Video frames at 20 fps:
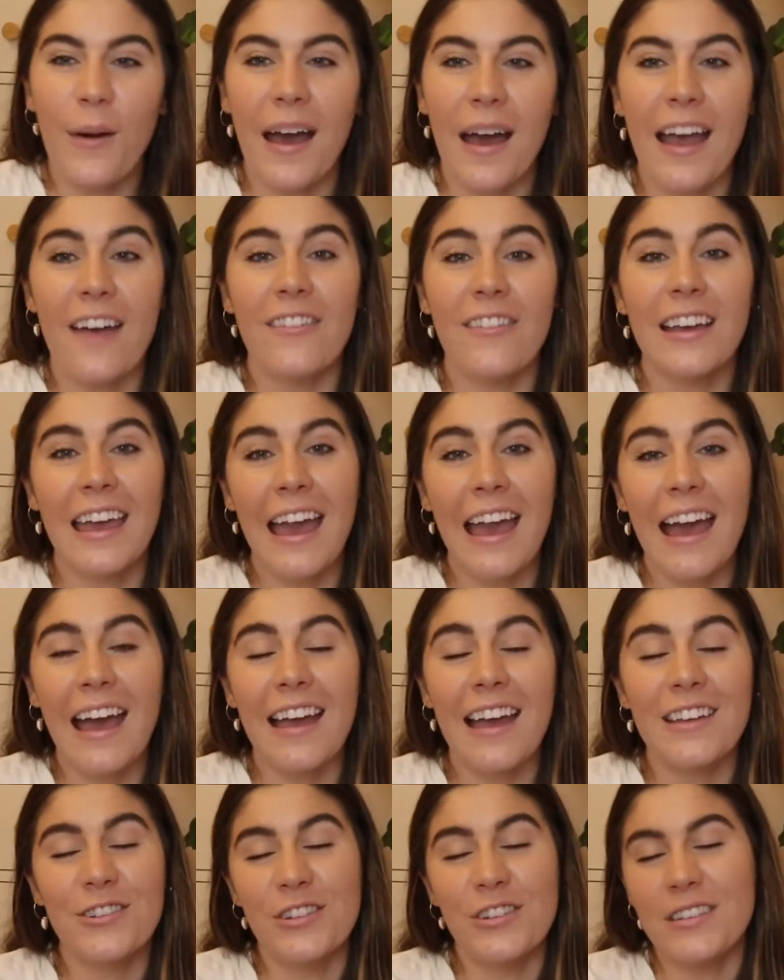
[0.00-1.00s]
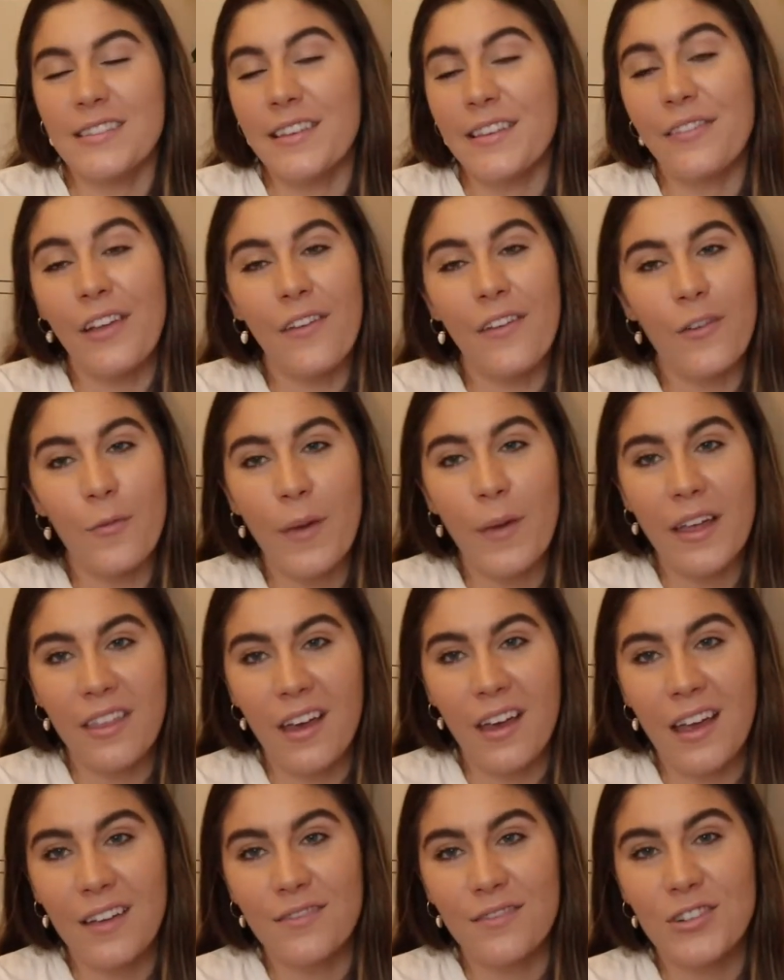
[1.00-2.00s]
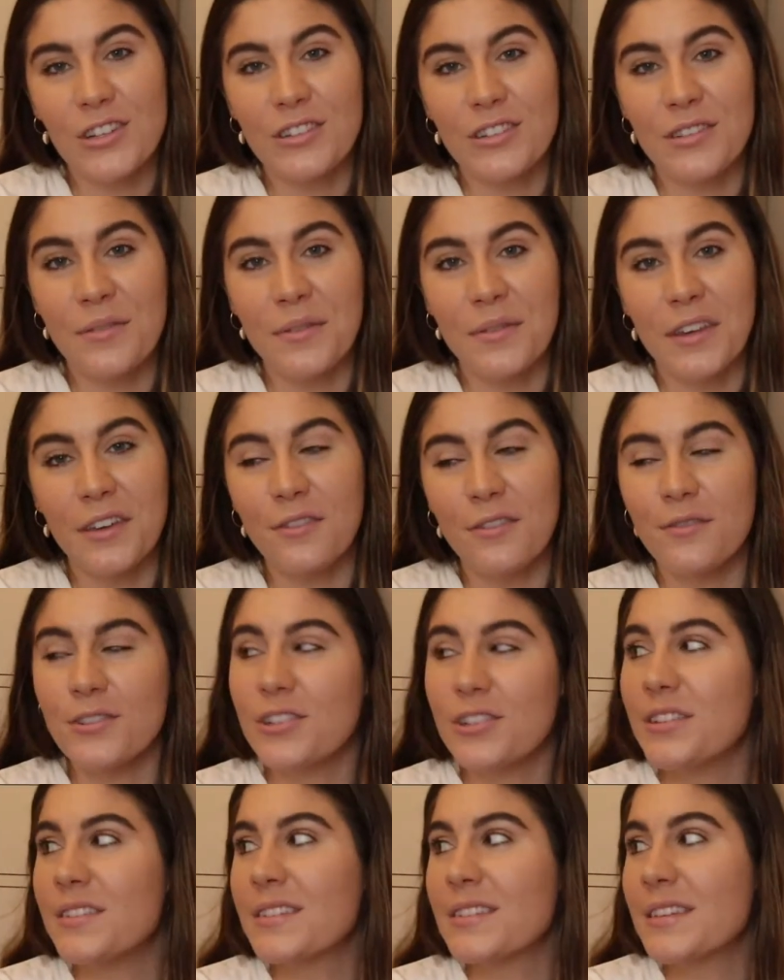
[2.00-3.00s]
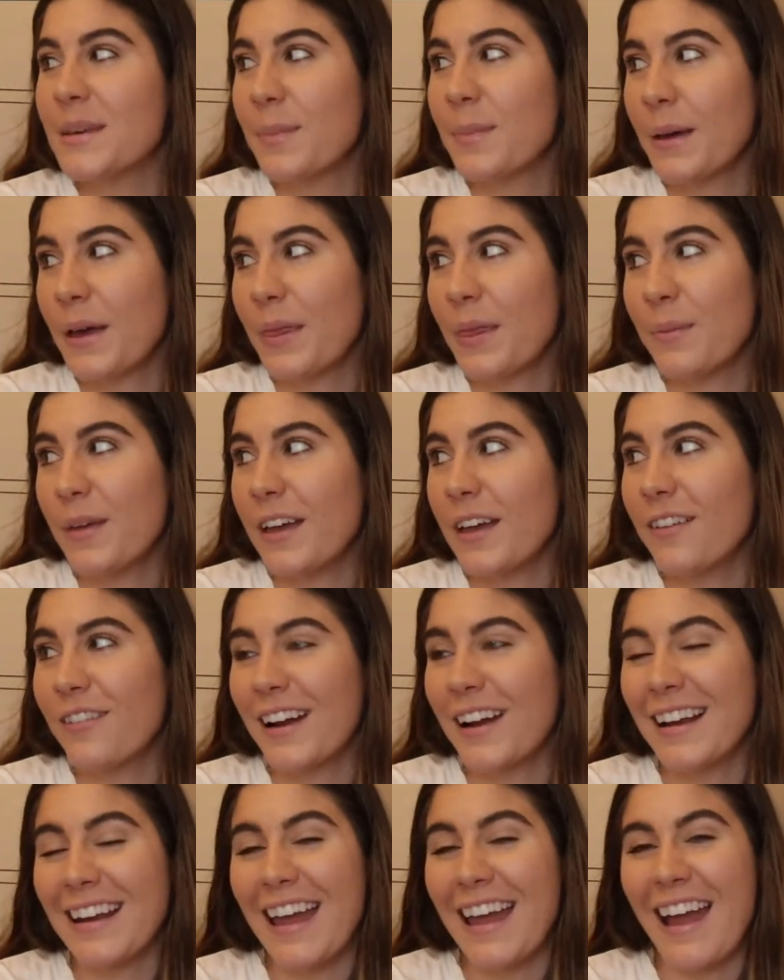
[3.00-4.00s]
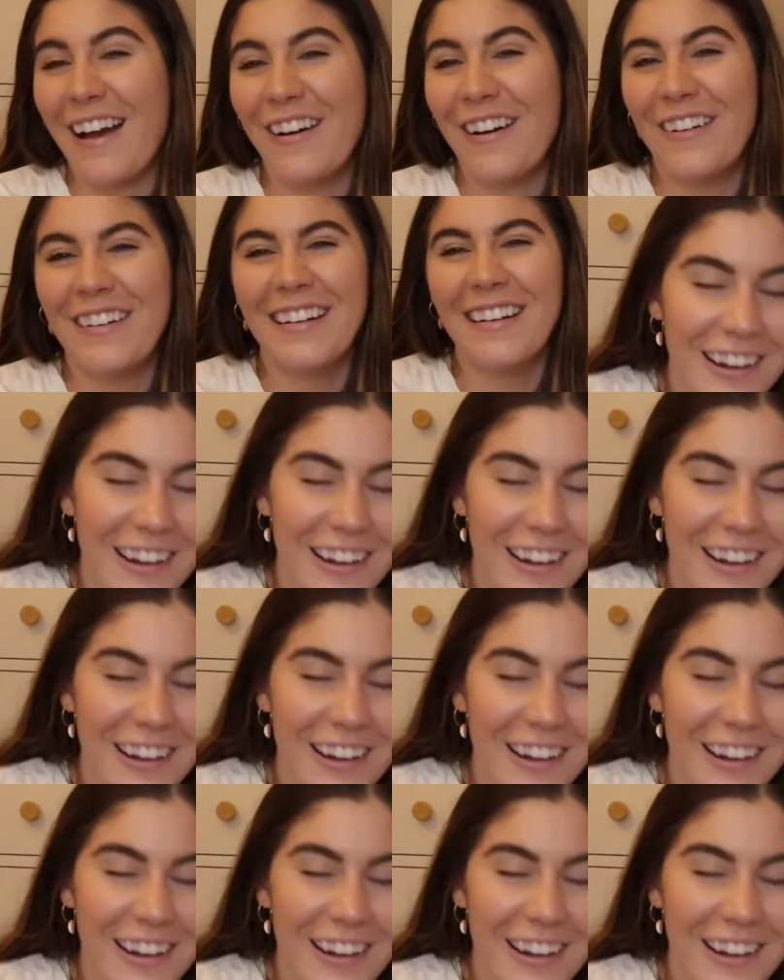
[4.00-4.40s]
I have a cat. She's the love of my life. She's so cute. She's sleeping on the bed right now.